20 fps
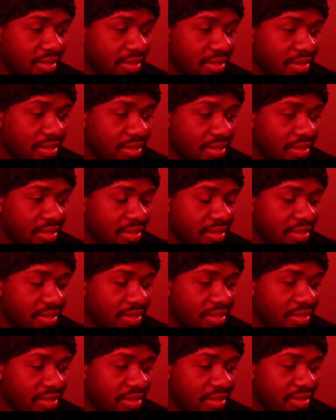
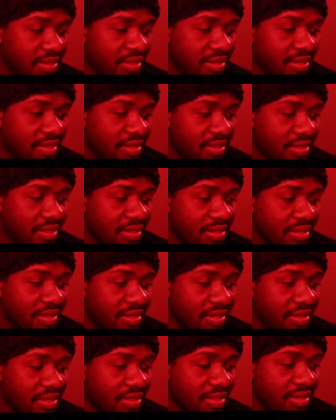
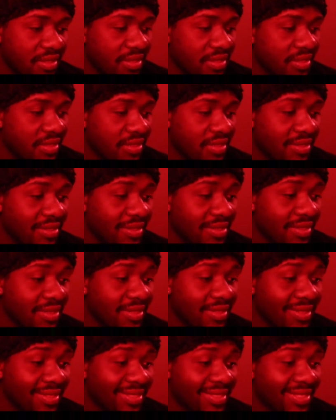
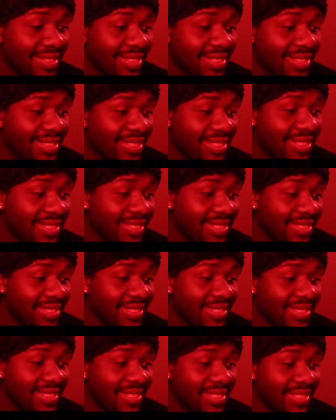
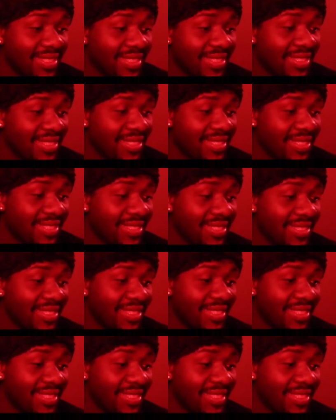[no speech]